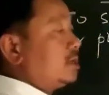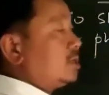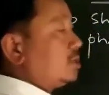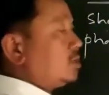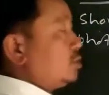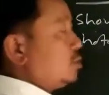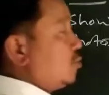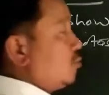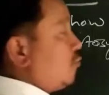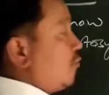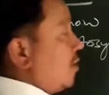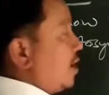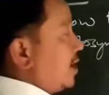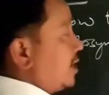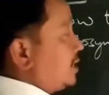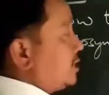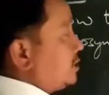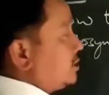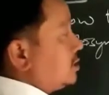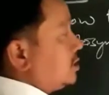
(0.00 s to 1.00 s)
you
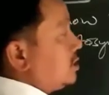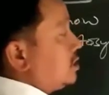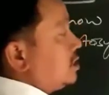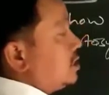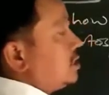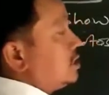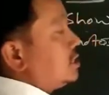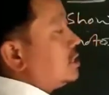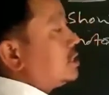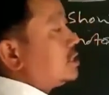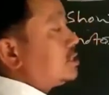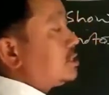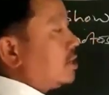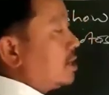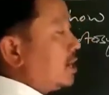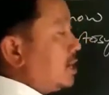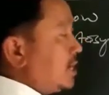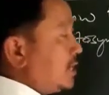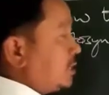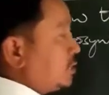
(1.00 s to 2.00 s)
find
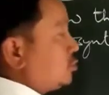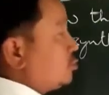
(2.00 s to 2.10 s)
turning